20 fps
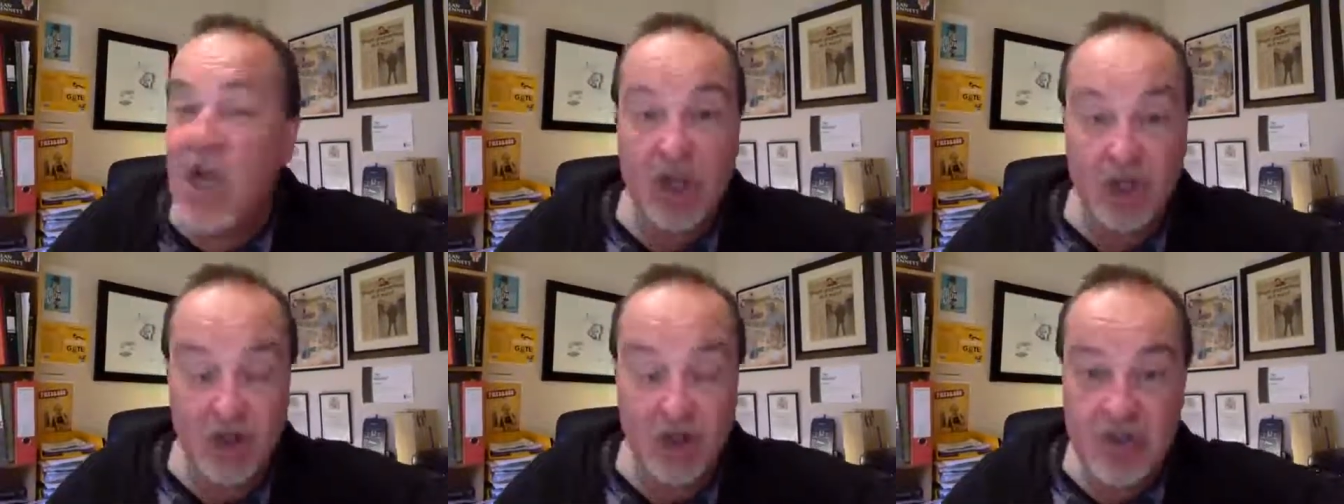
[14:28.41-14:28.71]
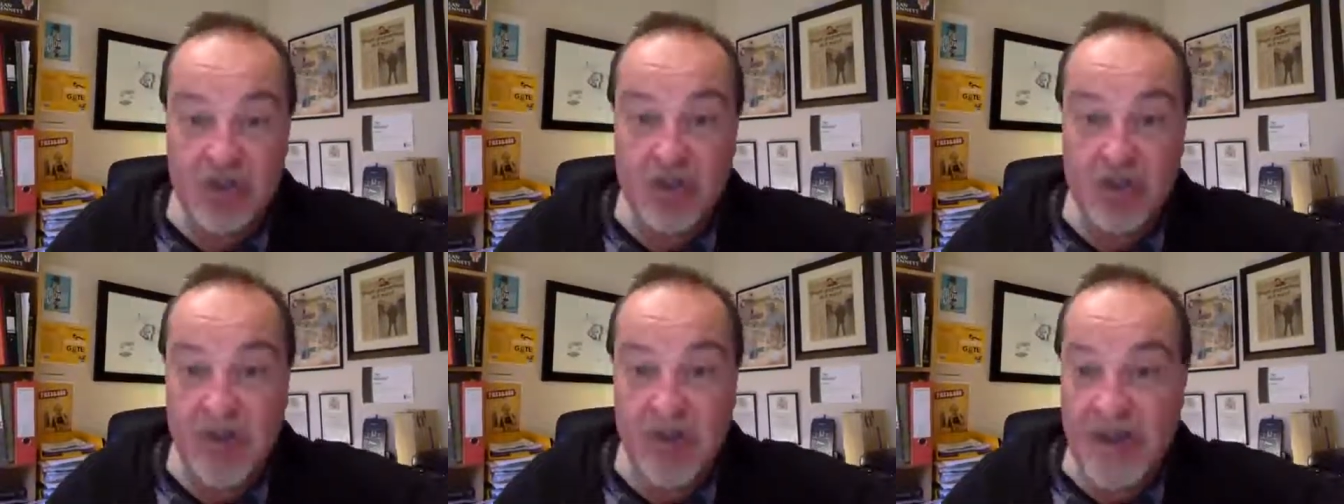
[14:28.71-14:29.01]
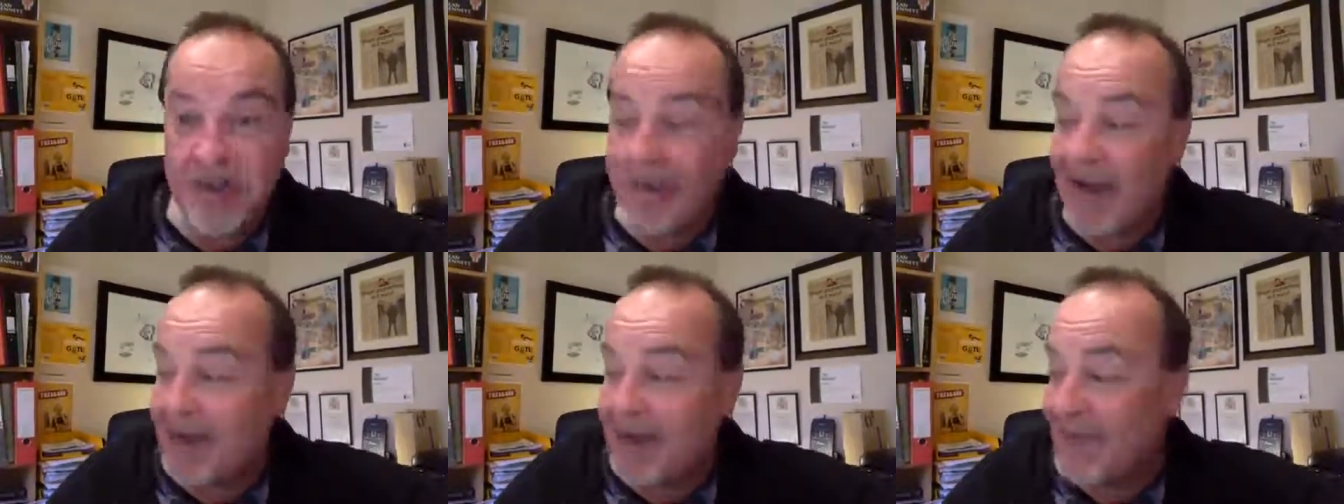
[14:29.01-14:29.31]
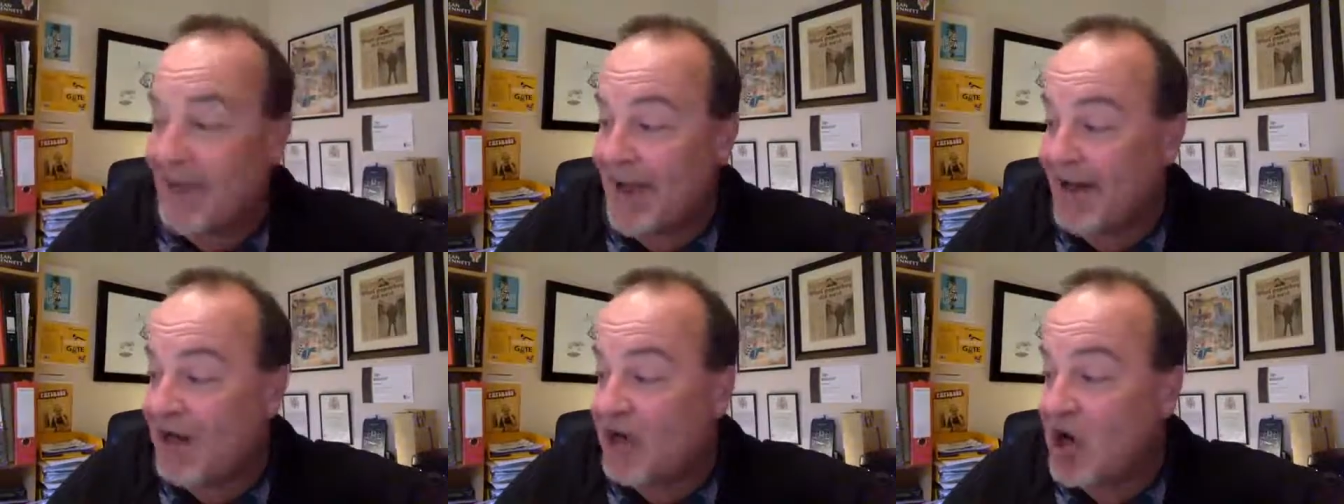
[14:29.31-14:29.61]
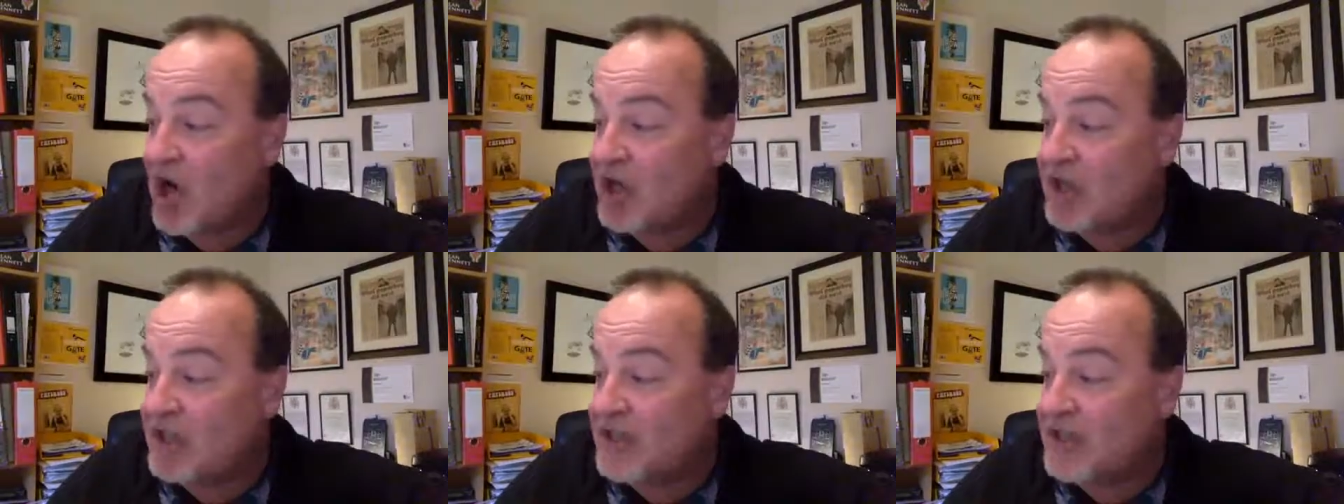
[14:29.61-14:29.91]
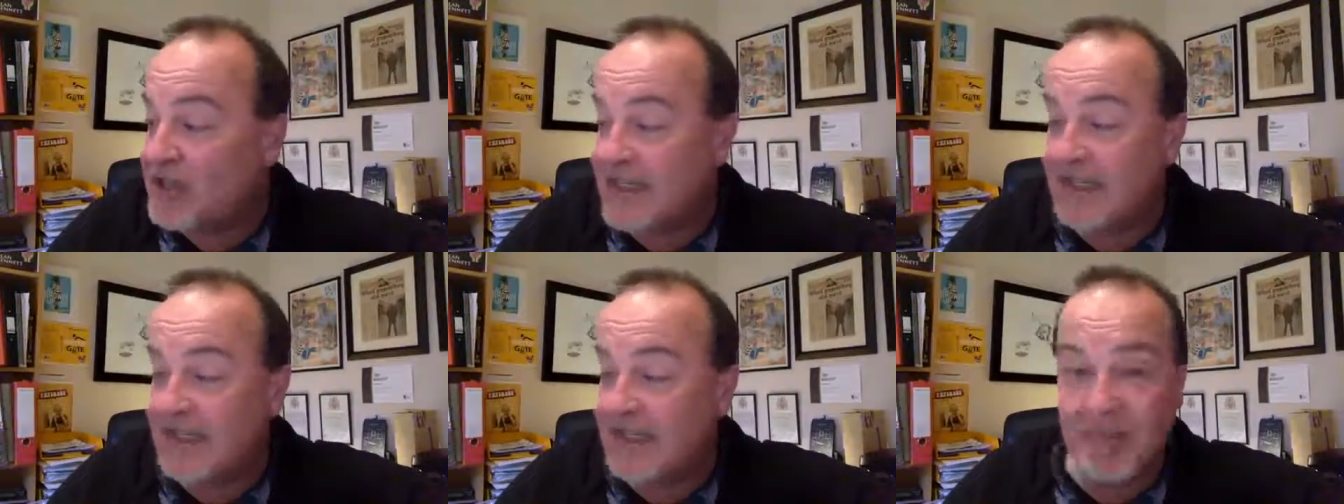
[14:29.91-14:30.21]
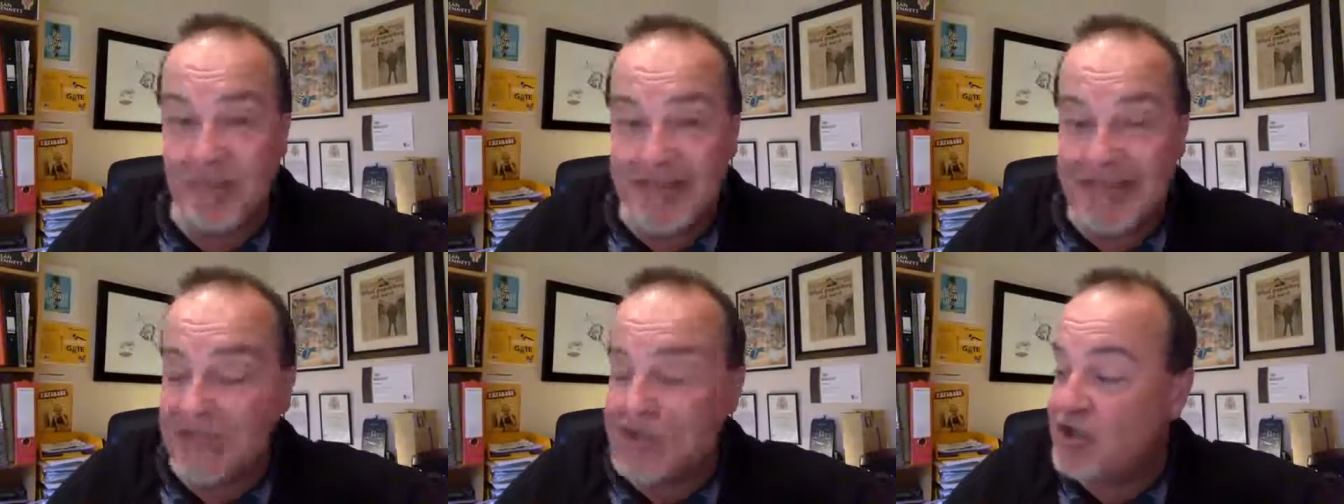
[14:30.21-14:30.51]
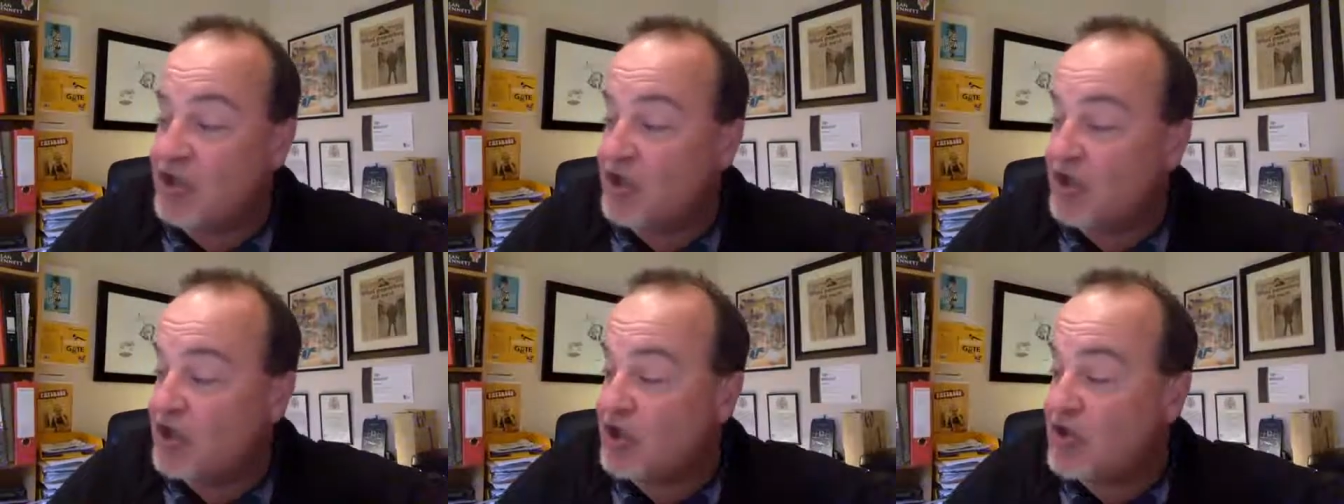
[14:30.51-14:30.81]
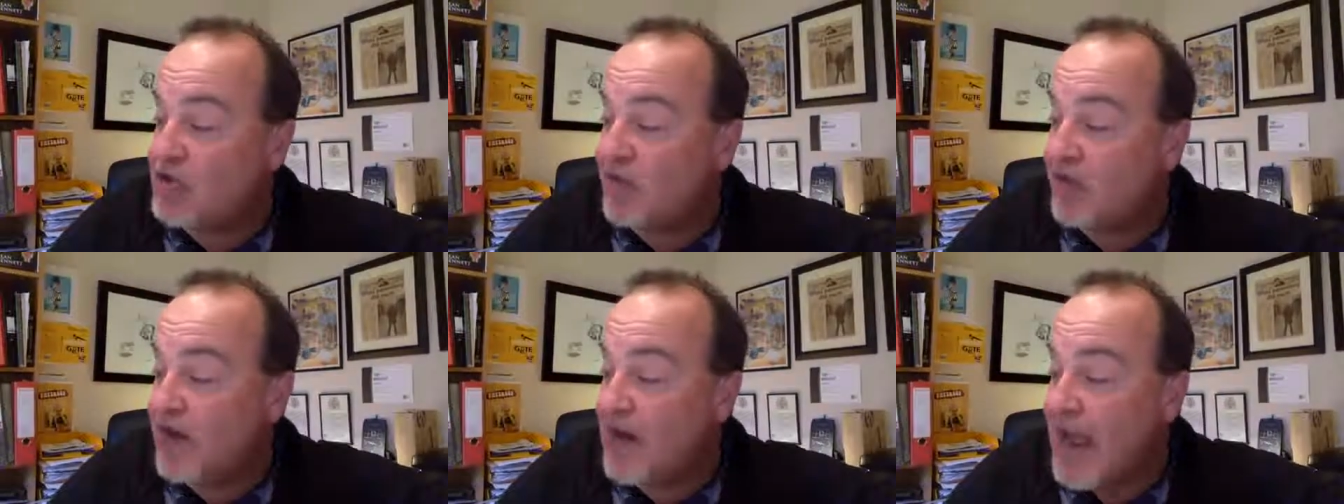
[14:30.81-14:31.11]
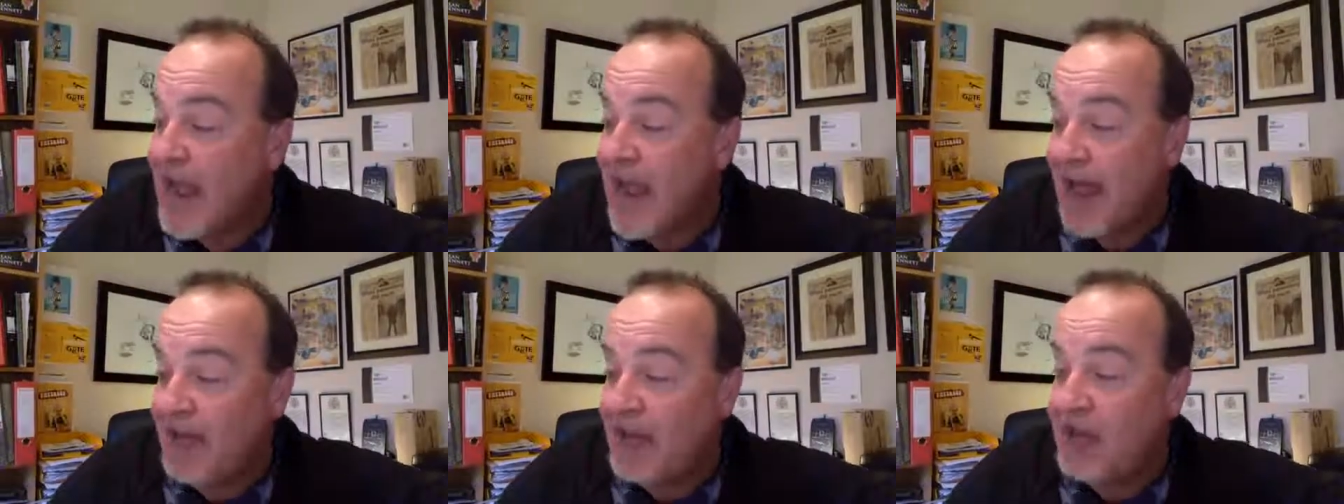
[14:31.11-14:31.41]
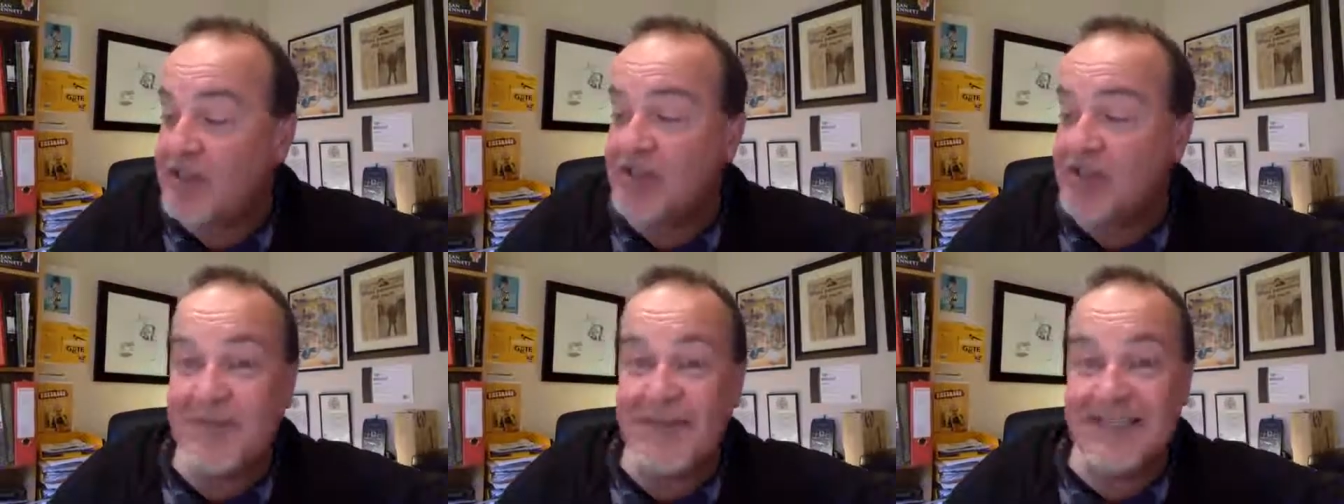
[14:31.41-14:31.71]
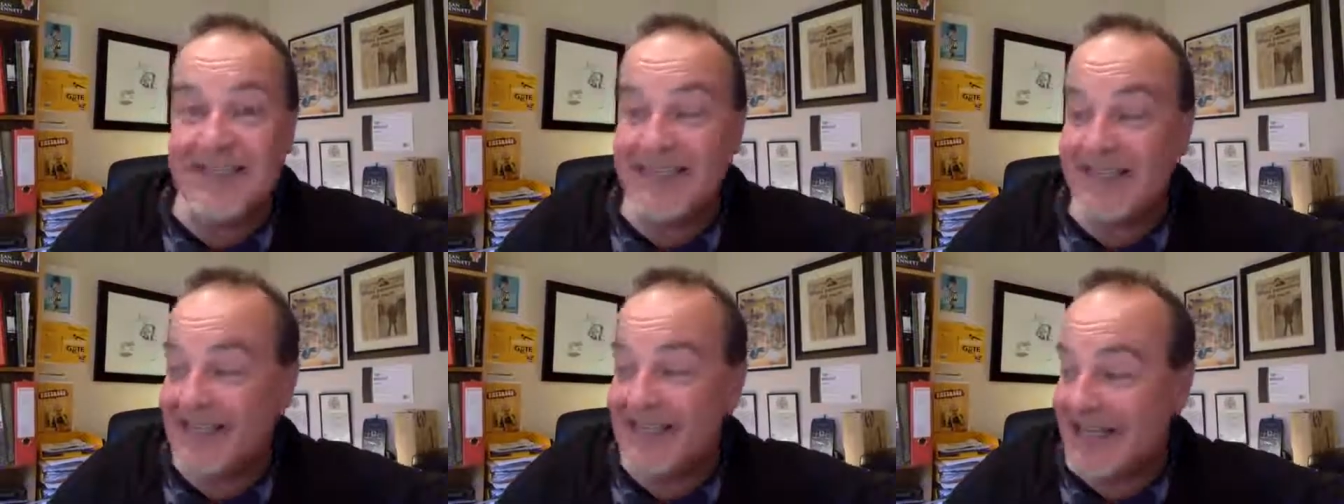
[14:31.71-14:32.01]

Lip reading: It used to be a big manor house until the police took it over, and there's Mrs.